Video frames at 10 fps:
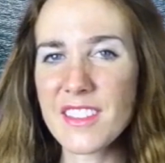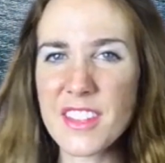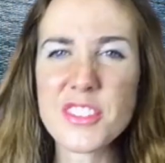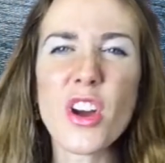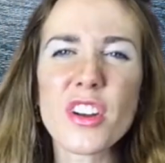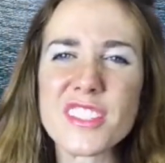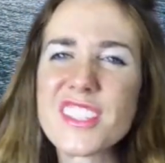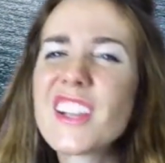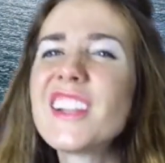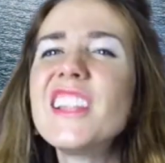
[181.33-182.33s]
The dock is
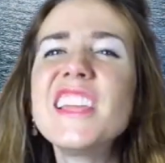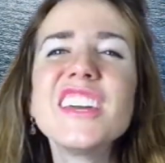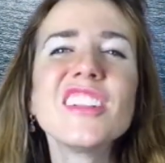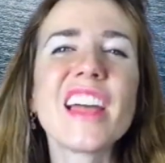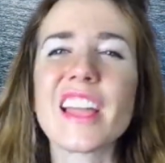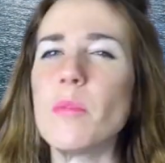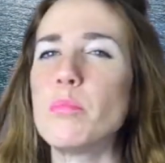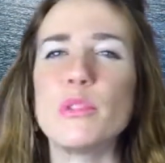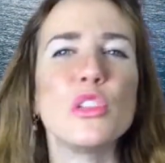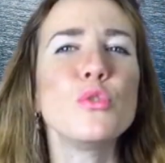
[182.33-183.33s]
clear like a
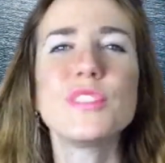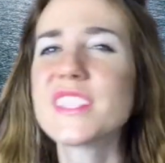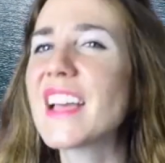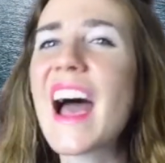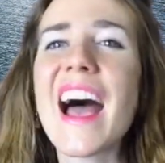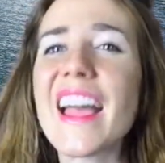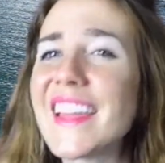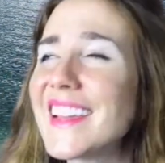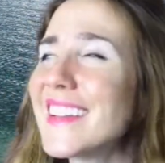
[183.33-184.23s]
blue sky.